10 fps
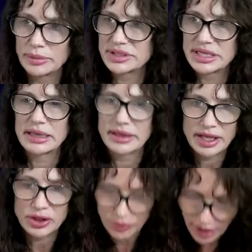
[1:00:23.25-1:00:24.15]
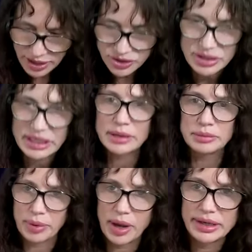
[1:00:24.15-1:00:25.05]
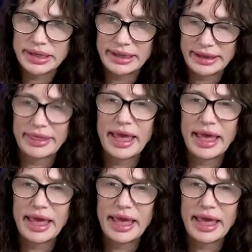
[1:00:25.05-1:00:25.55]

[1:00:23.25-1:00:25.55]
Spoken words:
I'm saying like you're actually embodying